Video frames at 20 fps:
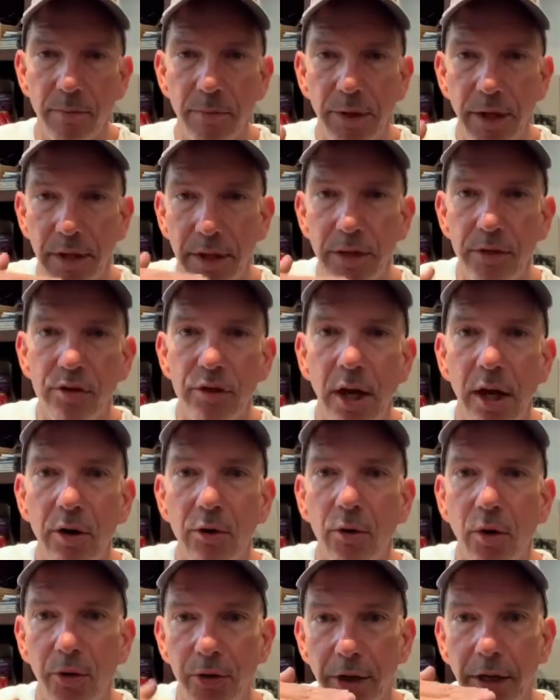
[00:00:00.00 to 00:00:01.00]
but in
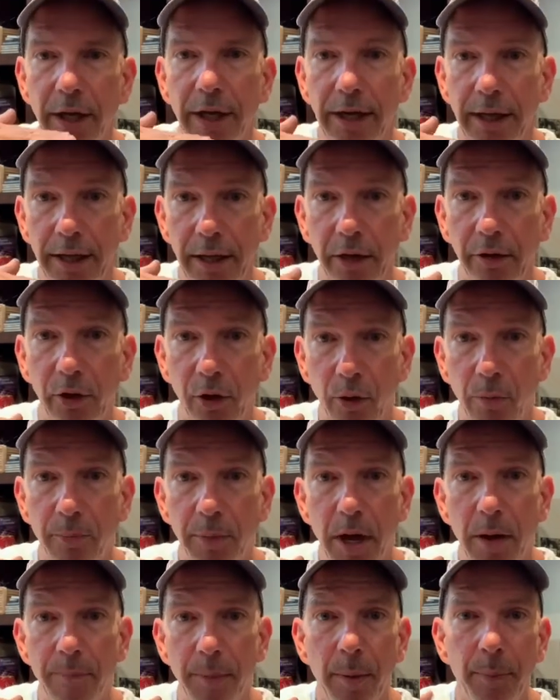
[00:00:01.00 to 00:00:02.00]
general, you're going to get a little
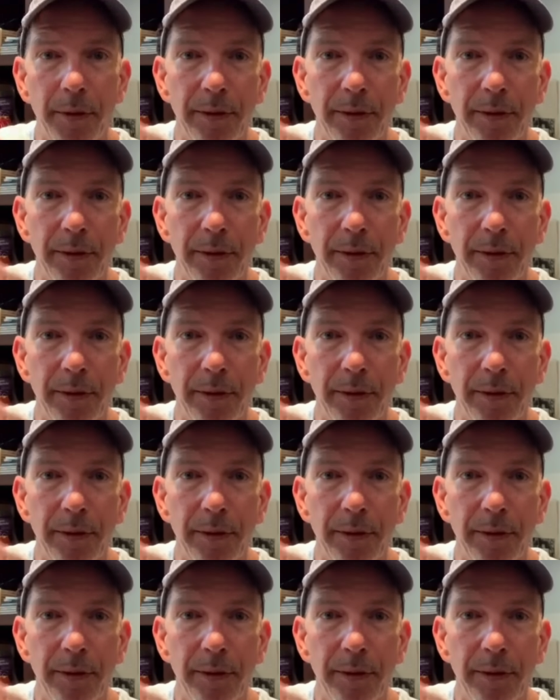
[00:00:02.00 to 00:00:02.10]
bump up,